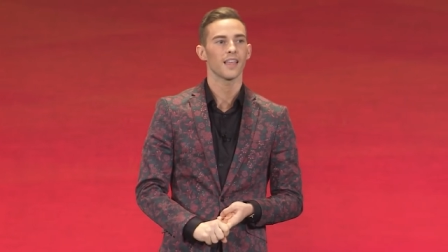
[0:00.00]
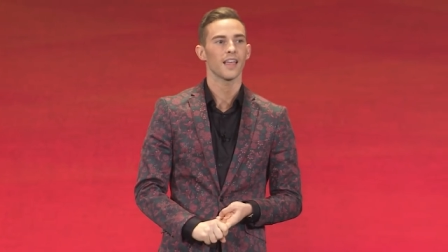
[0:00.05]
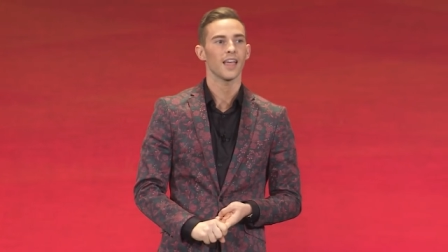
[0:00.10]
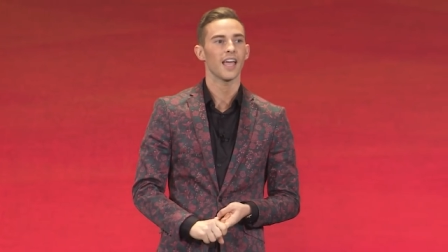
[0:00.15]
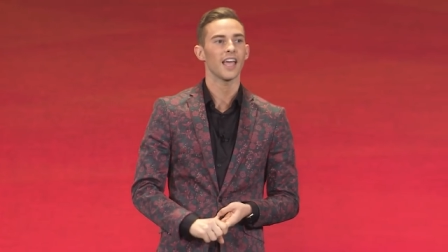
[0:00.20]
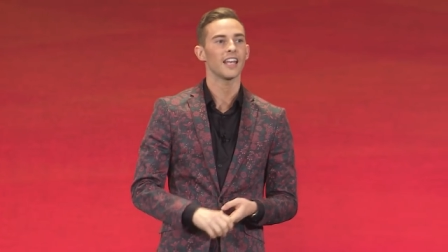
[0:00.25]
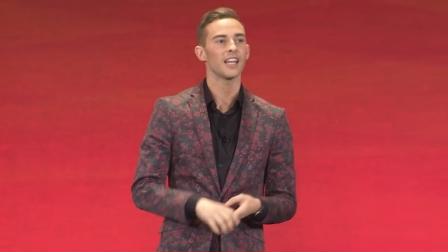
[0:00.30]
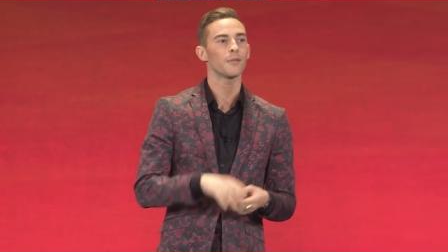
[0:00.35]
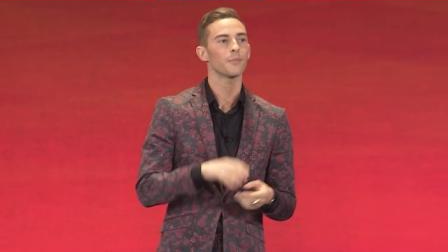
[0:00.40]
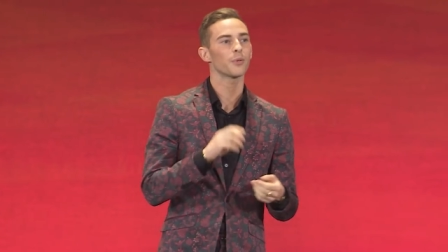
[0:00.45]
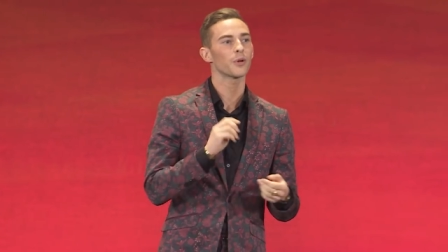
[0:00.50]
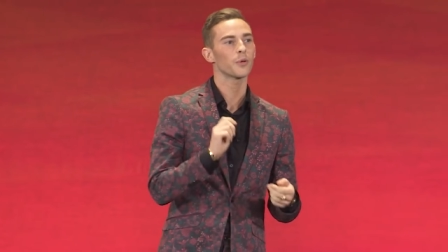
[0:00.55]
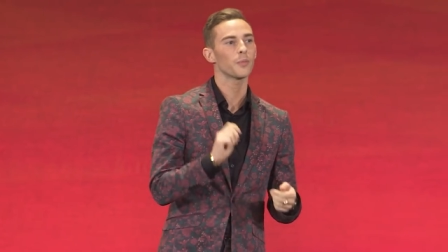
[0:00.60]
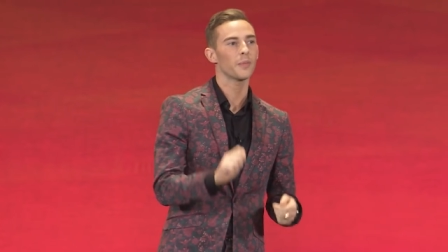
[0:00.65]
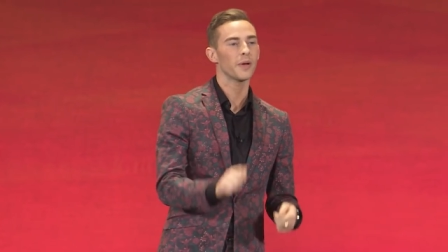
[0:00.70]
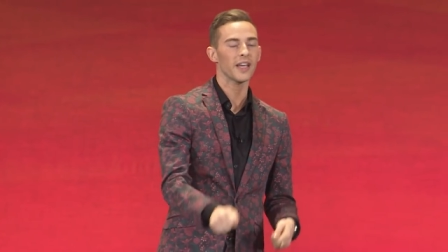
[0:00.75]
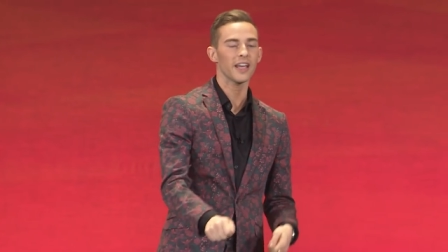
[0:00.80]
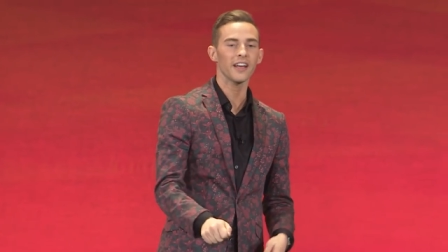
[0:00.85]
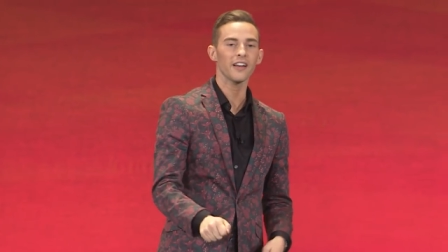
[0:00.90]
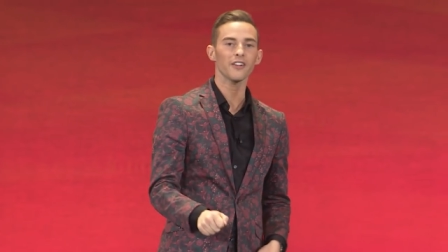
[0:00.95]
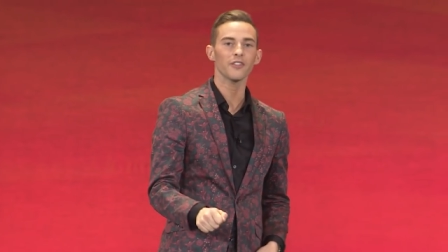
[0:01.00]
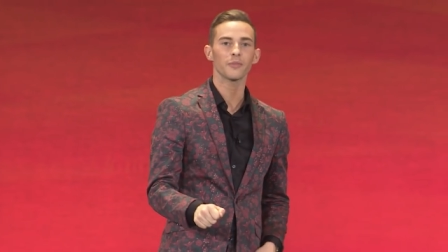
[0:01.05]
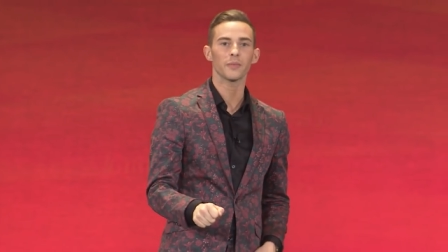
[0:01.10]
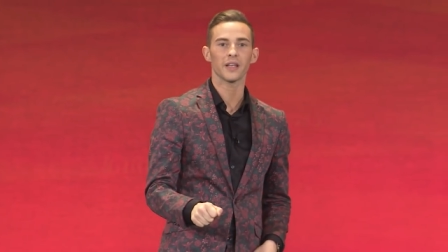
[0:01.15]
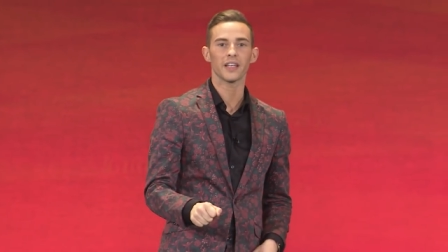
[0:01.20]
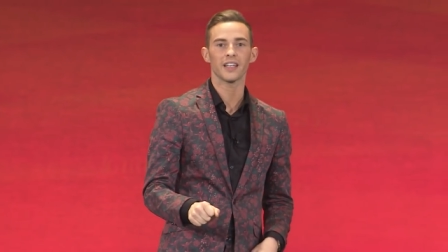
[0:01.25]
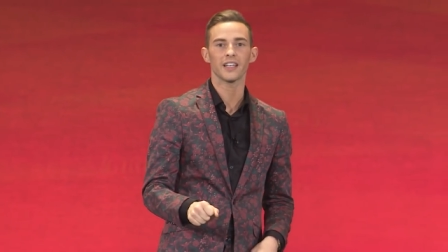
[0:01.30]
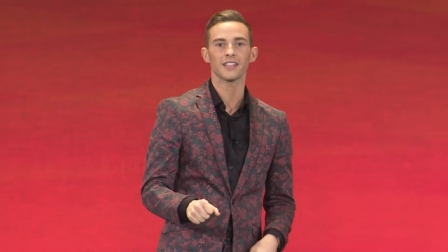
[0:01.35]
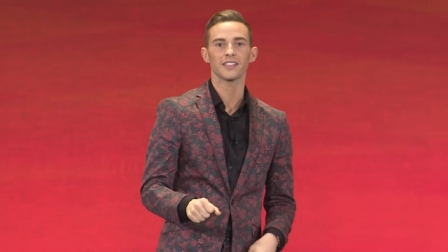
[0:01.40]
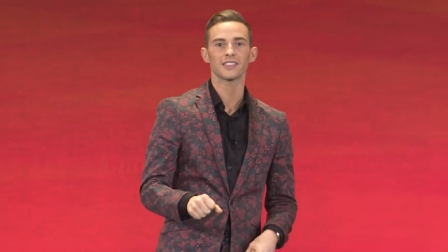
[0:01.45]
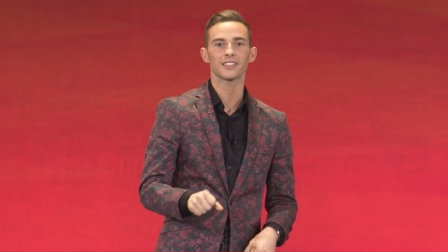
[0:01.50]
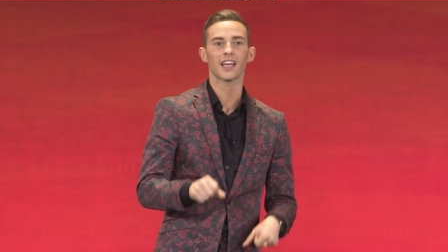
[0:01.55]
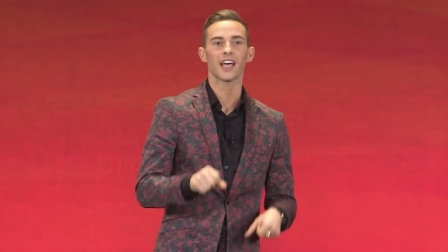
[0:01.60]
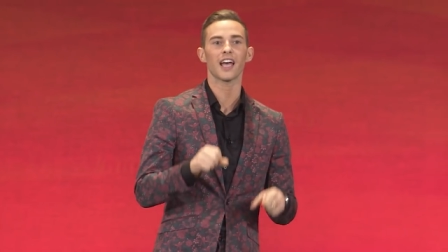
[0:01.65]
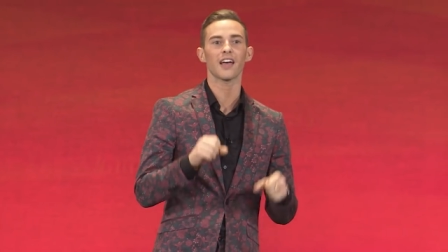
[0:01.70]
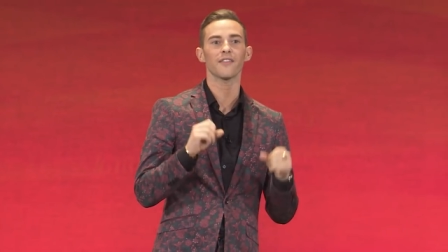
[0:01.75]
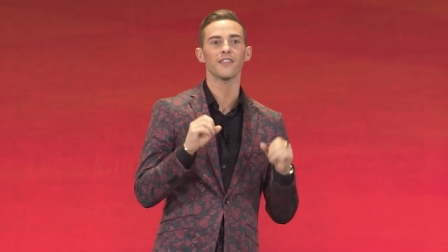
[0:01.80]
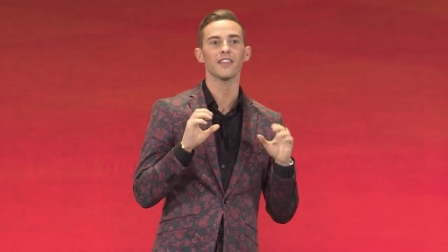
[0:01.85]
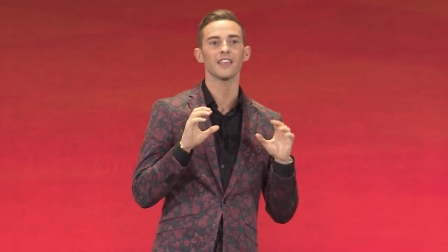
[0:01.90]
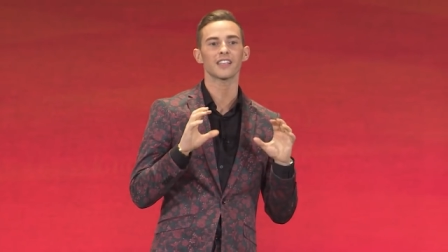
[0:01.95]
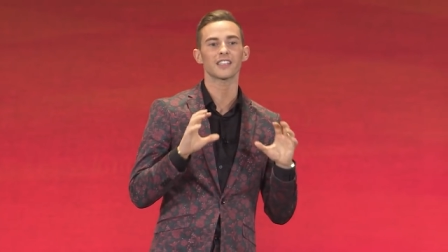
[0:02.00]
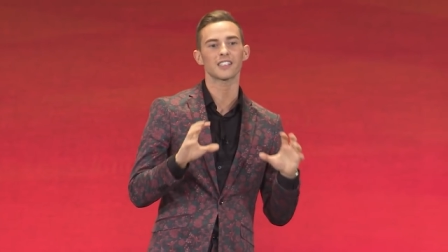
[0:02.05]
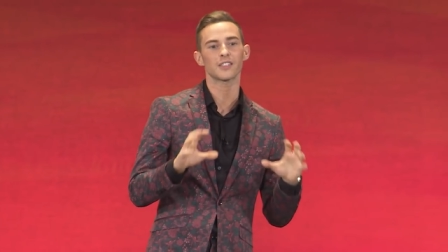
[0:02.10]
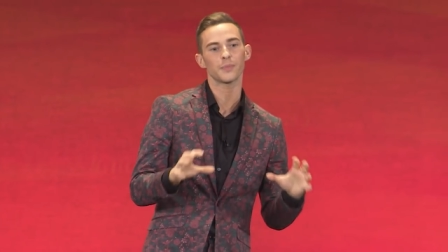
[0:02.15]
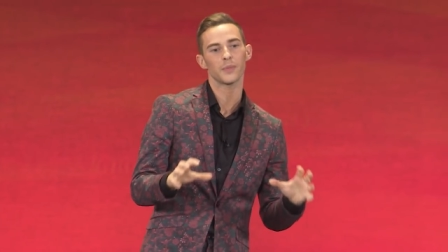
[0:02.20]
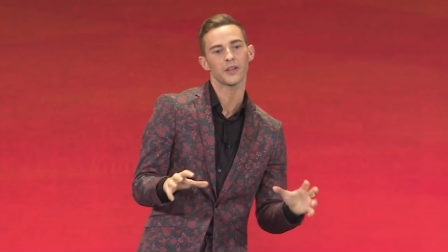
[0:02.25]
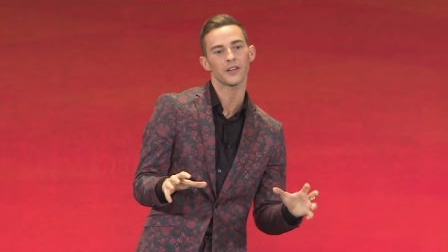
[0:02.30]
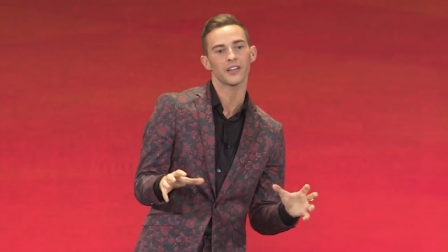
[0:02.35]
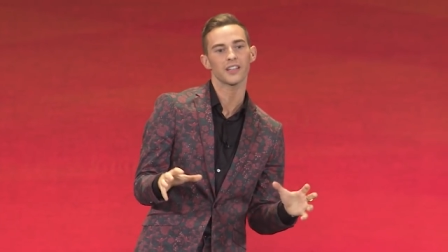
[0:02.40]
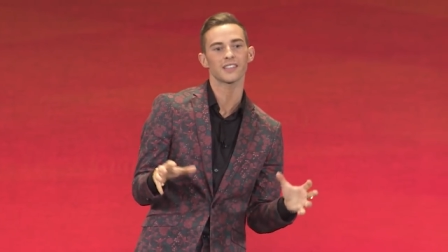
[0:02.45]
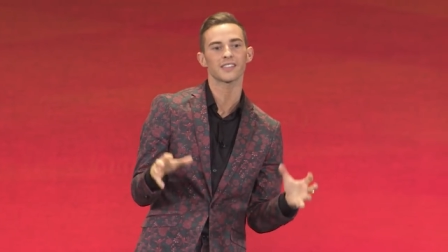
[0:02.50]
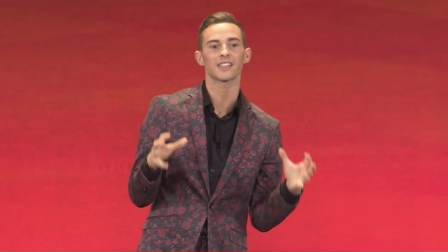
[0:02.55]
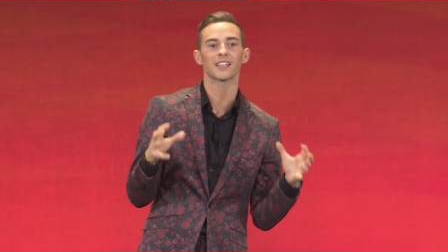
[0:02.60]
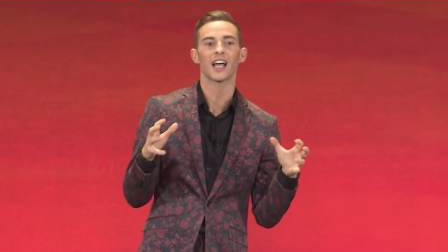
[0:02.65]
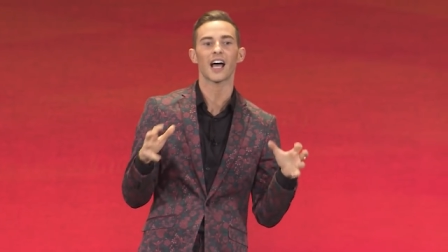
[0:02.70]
And it prepared me to have the experience that